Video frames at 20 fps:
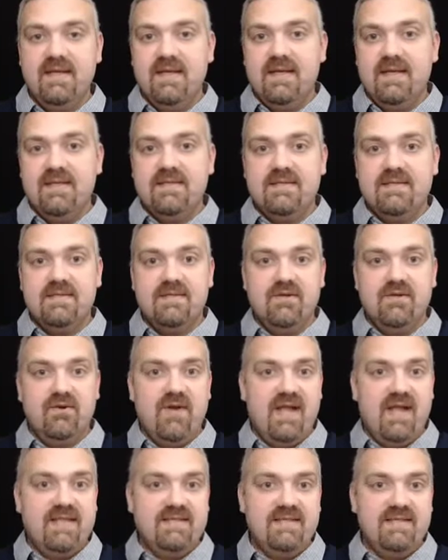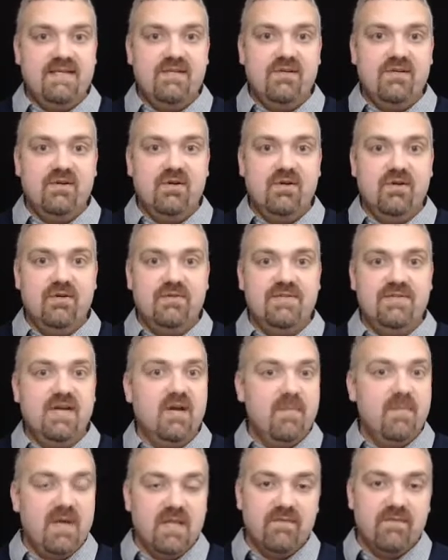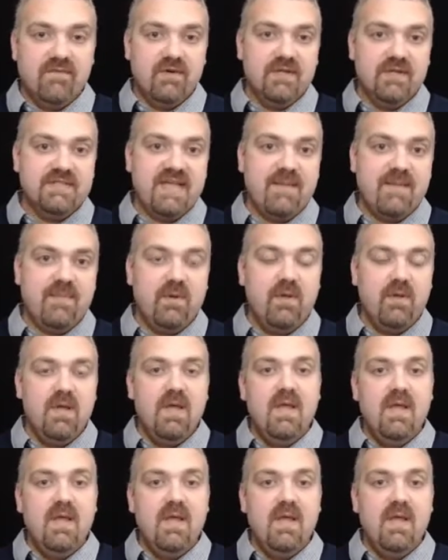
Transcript: neurons in your cerebellum, for example,